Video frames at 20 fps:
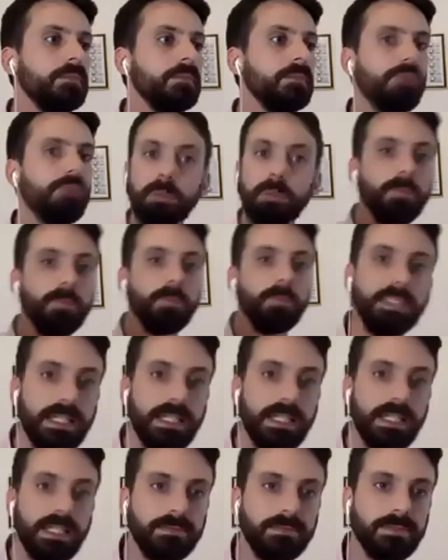probably
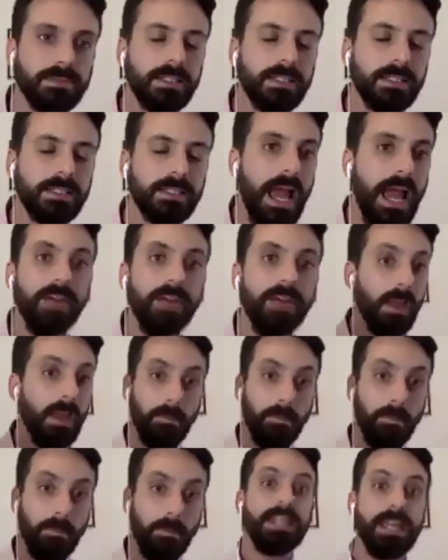doesn't have a
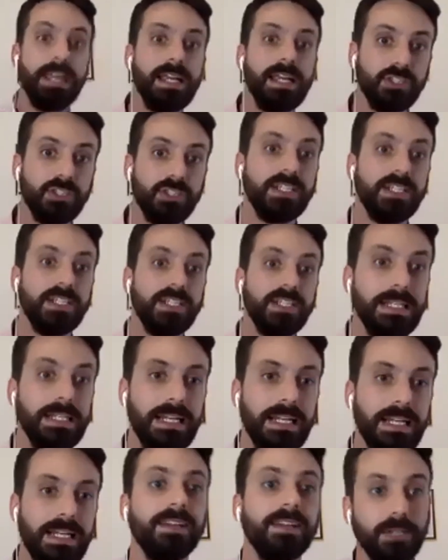PhD
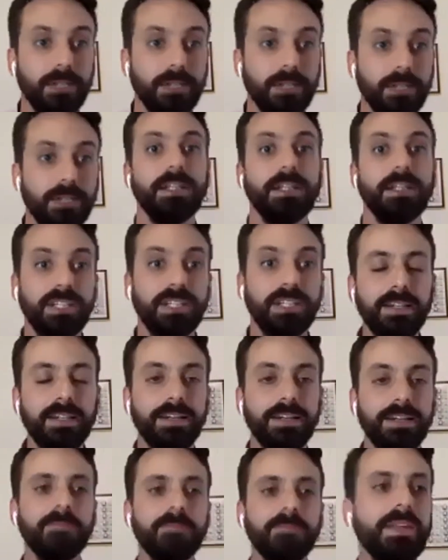in electrical
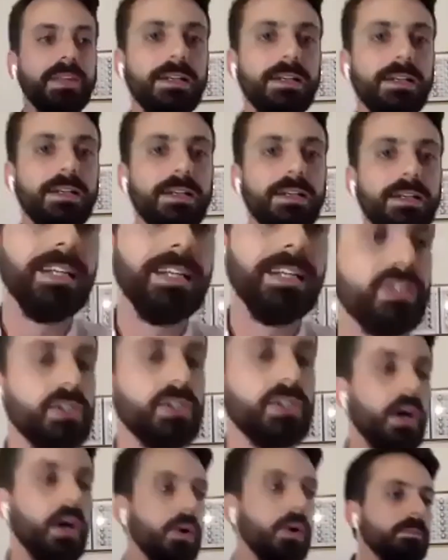engineering. And
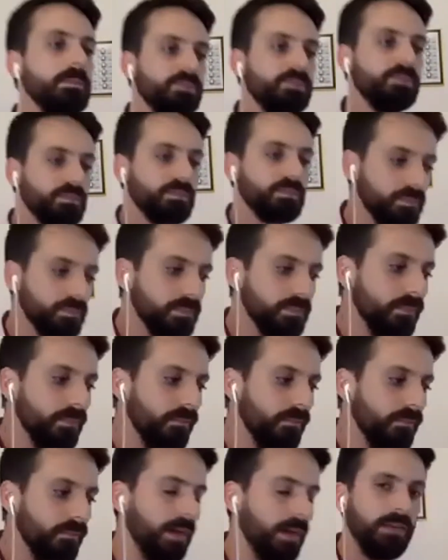so
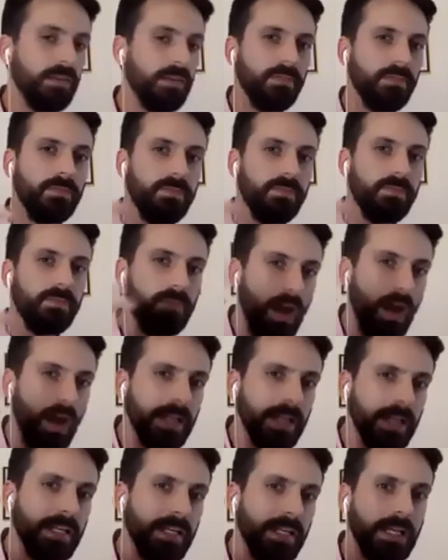
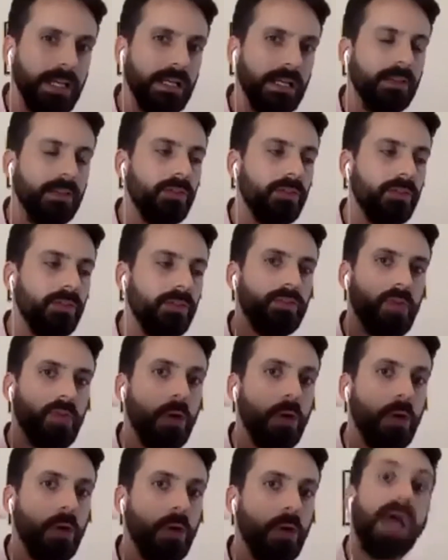finding
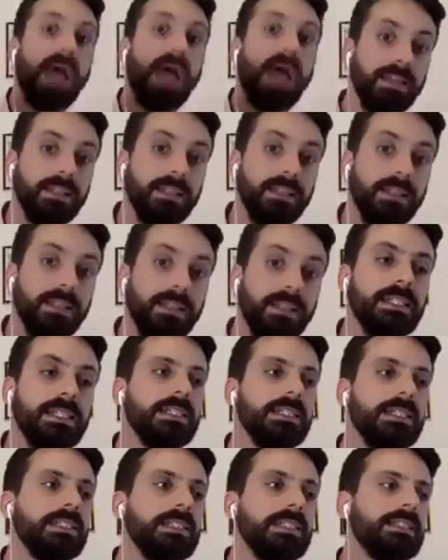those
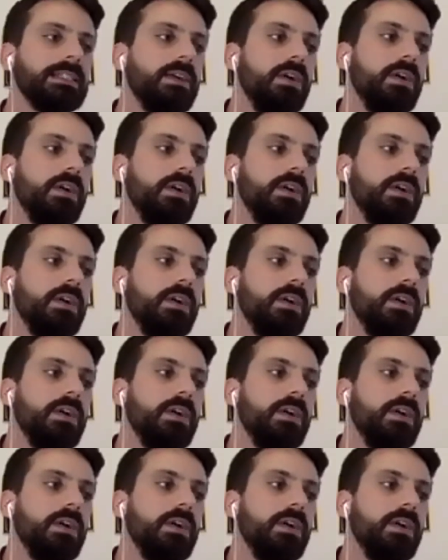balances